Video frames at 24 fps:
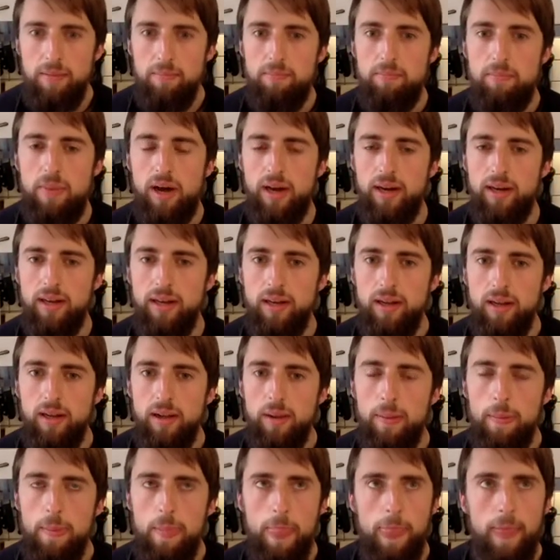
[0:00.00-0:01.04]
but
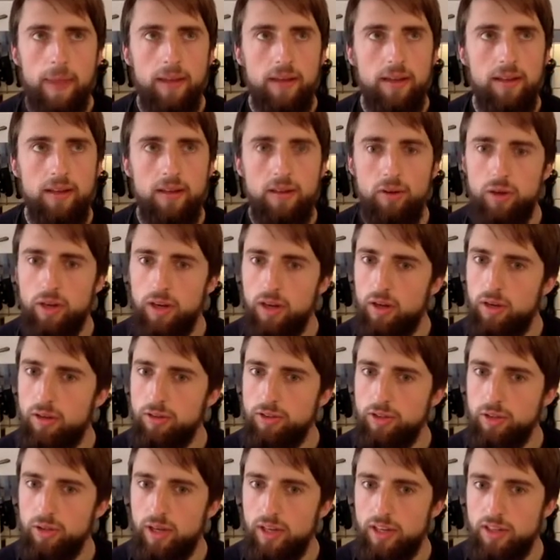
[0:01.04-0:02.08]
uh, you can
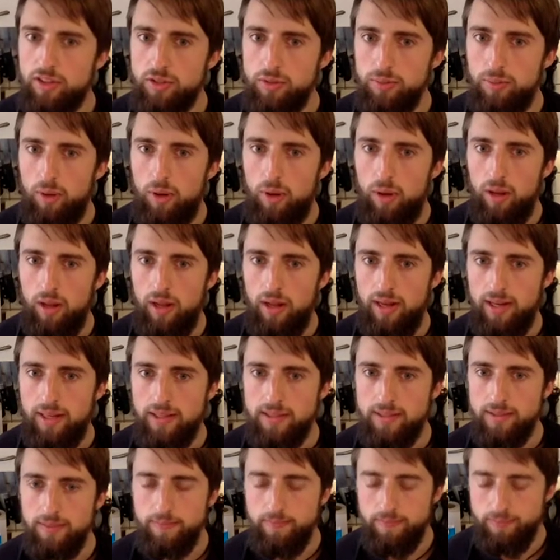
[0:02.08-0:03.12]
also get small
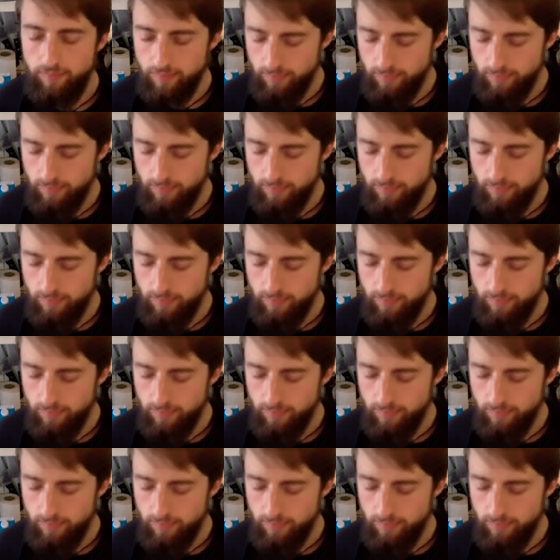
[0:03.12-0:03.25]
eggs,